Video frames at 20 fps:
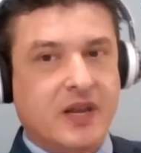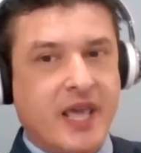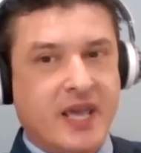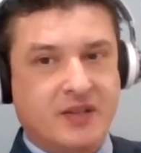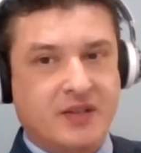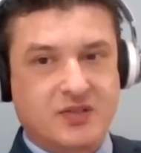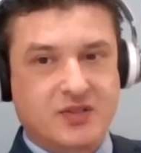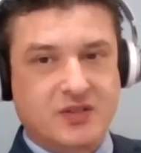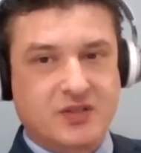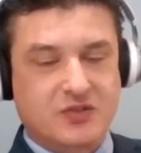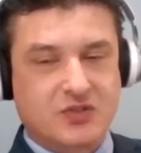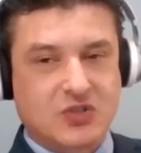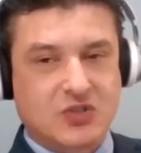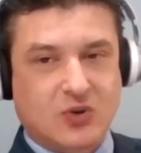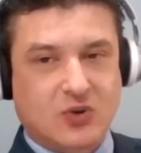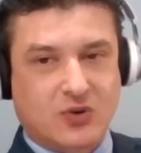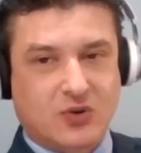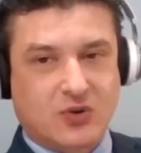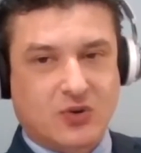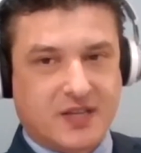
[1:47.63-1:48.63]
Neds in
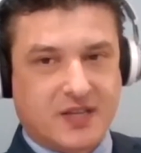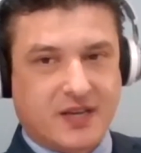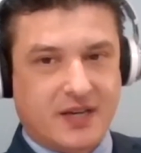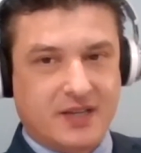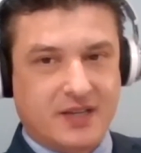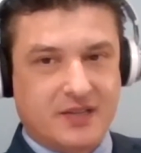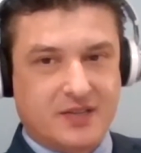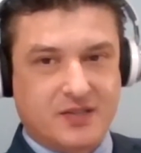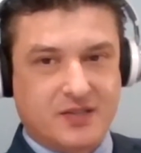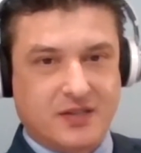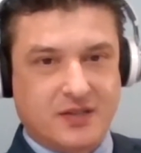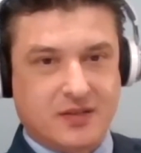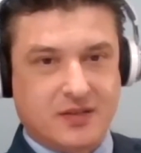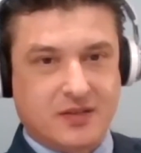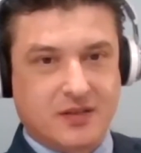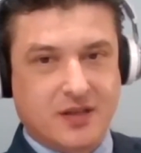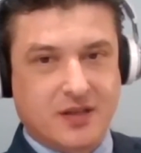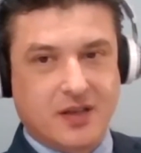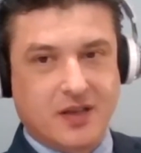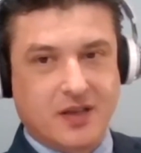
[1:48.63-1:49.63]
Scotland or the
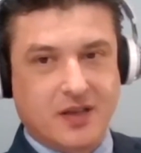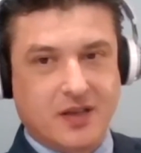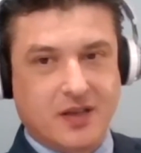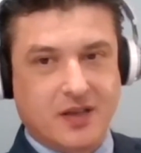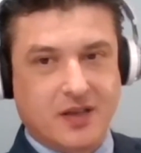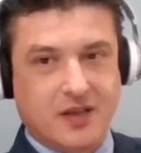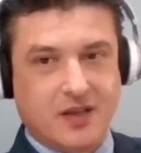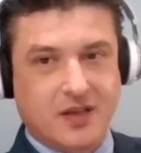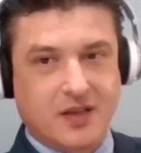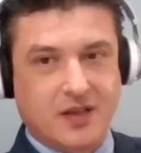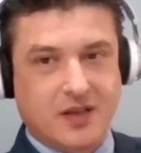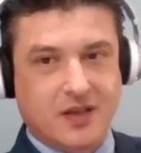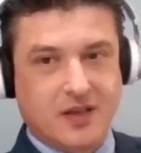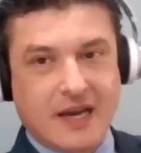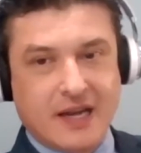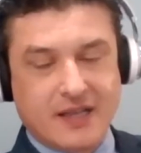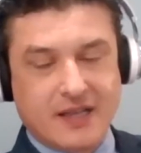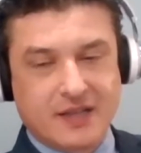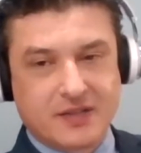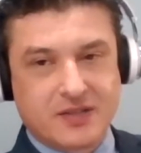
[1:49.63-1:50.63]
Scullies in
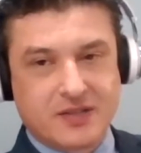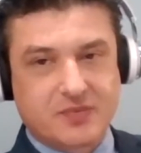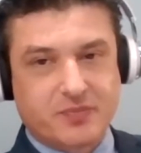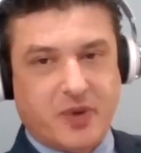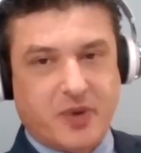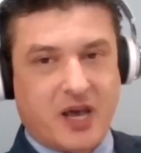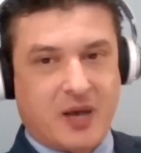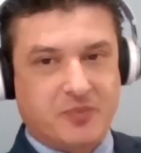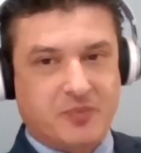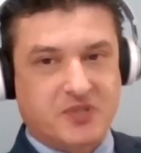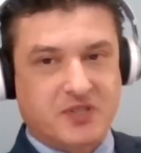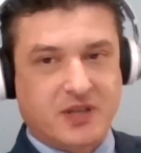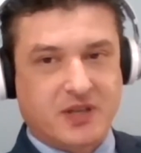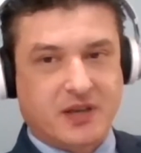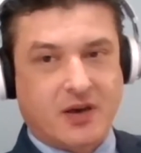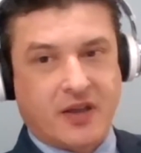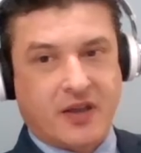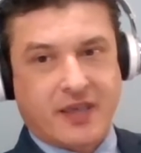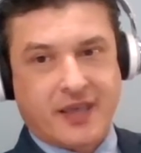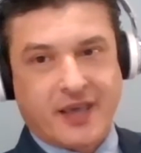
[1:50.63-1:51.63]
Ireland,
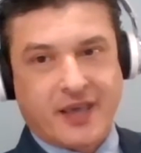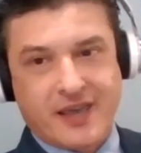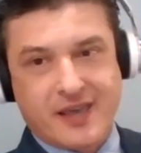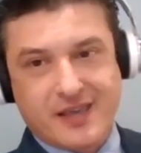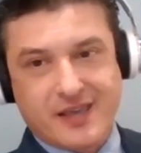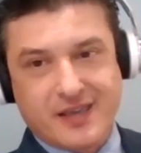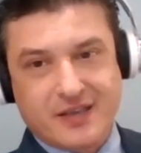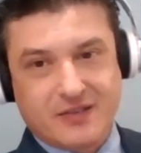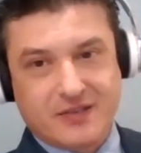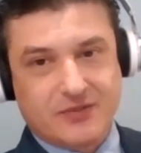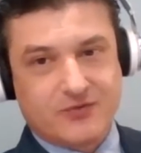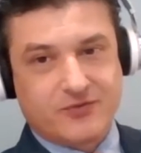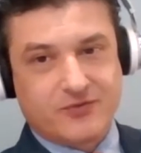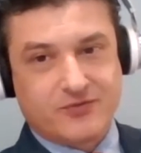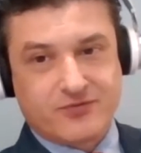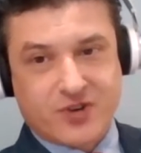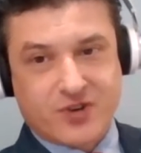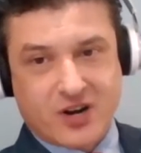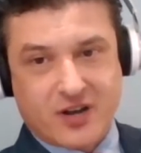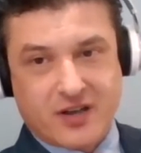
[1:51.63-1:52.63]
perhaps the Raquet
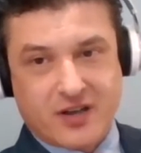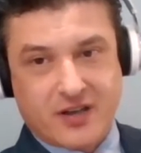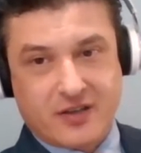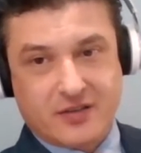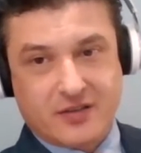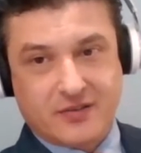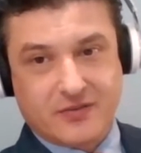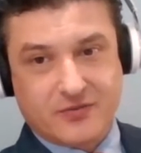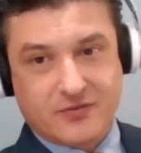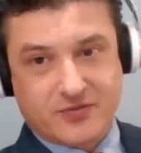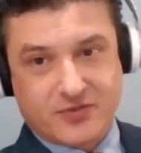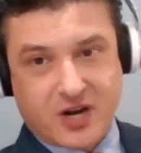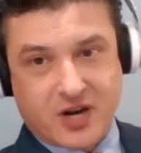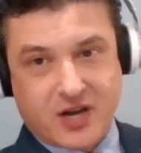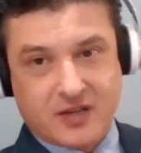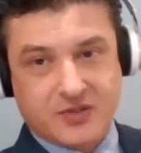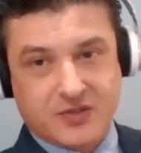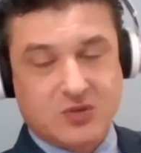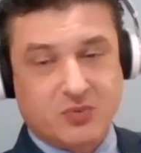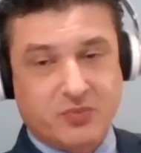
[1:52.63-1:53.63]
in
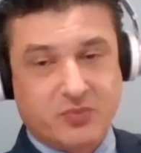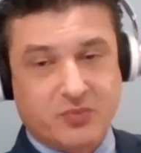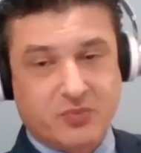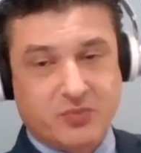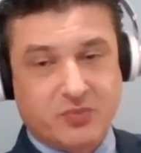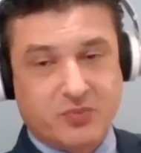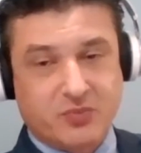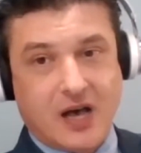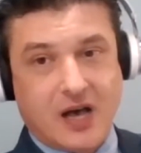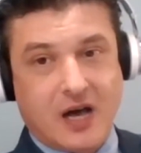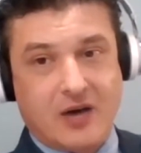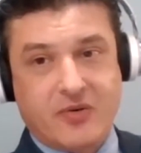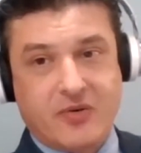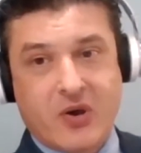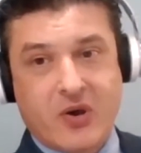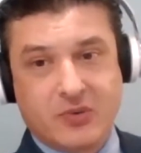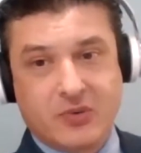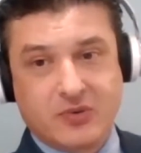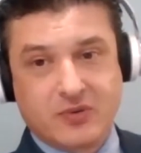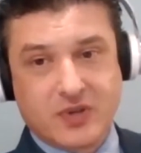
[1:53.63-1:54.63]
France, or perhaps
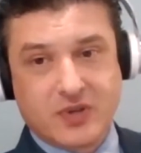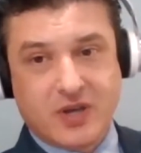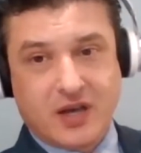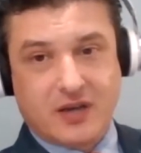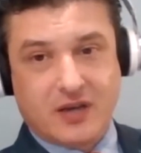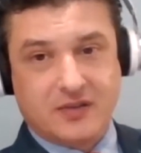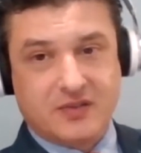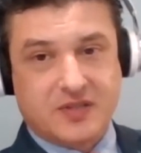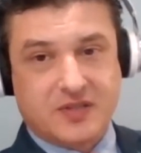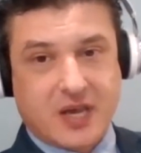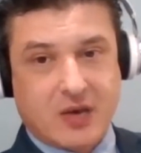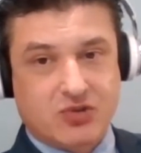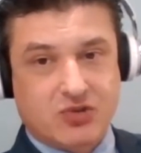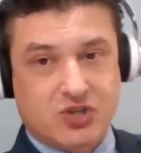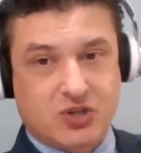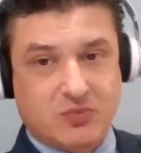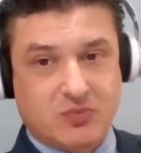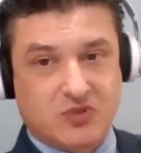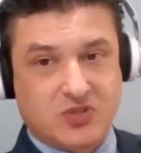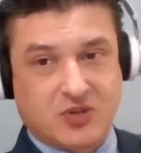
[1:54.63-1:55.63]
our own
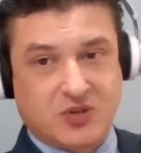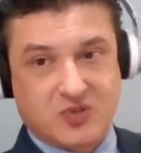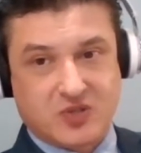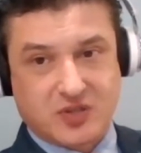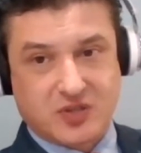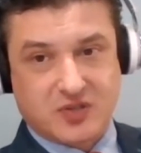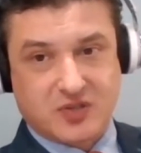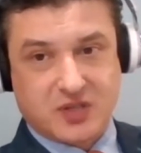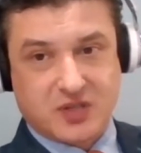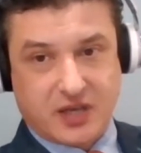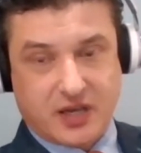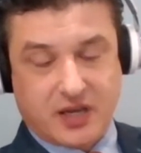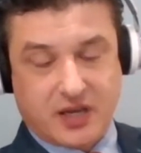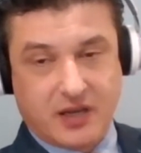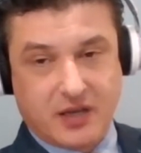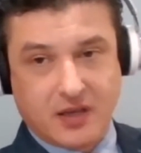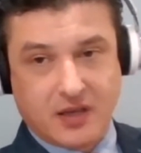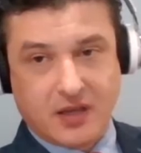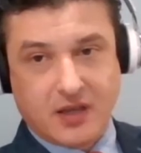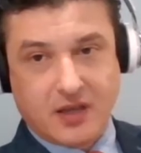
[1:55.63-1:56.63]
township Totsies here.